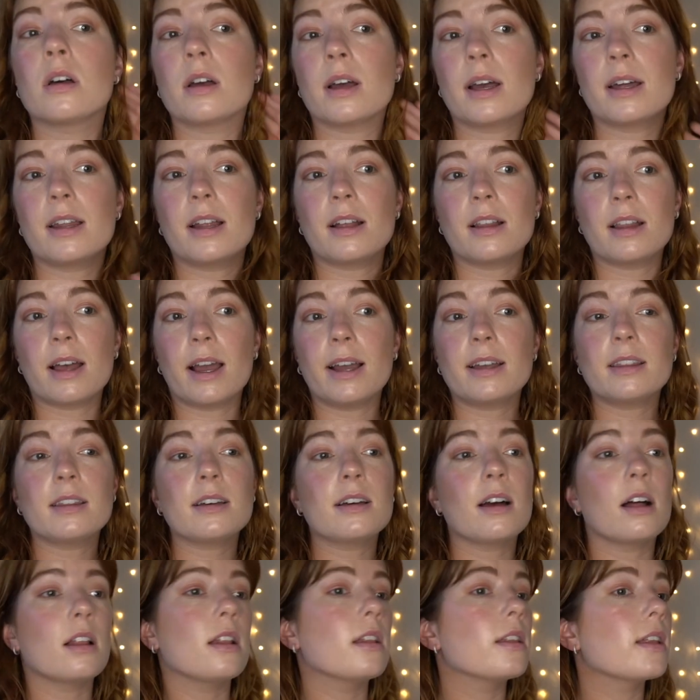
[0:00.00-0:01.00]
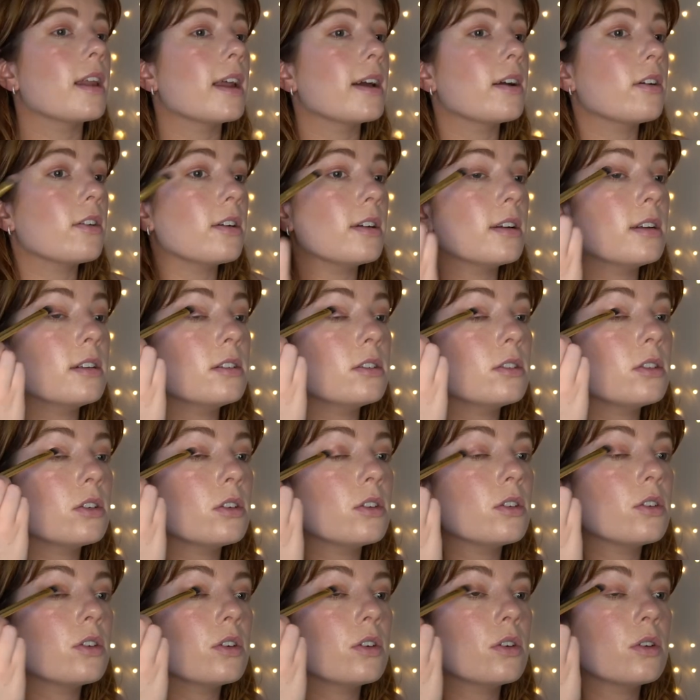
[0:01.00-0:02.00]
And I like the color that I got it
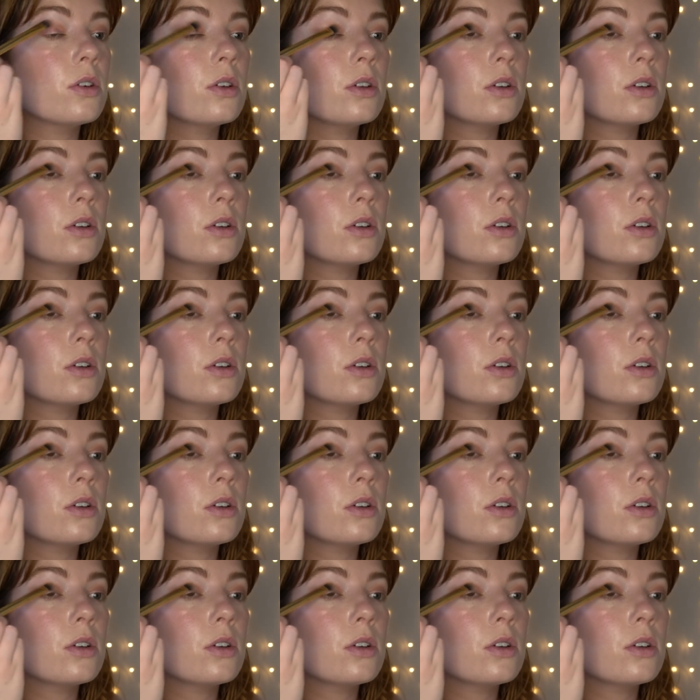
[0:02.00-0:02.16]
into.